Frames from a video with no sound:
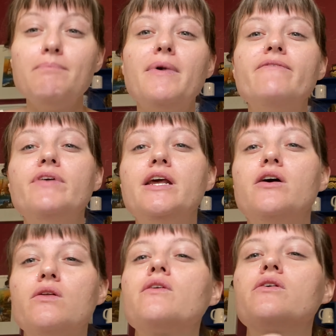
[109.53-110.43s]
My
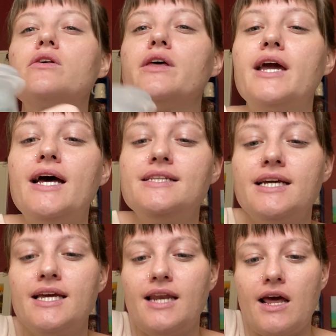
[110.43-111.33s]
video literally got
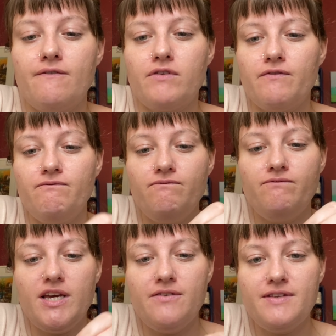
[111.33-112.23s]
taken down for
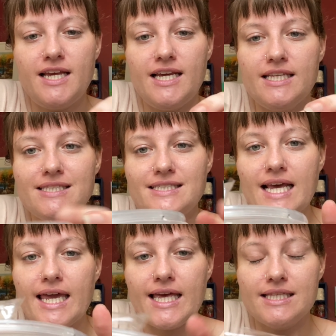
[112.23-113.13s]
15
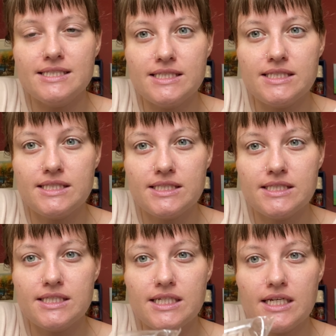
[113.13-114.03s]
seconds
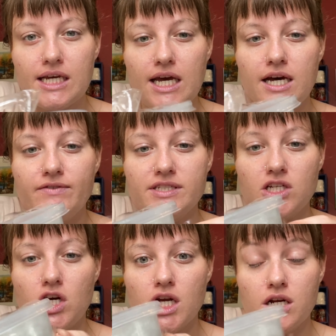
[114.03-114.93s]
of a
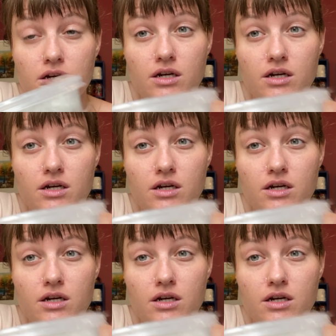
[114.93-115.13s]
song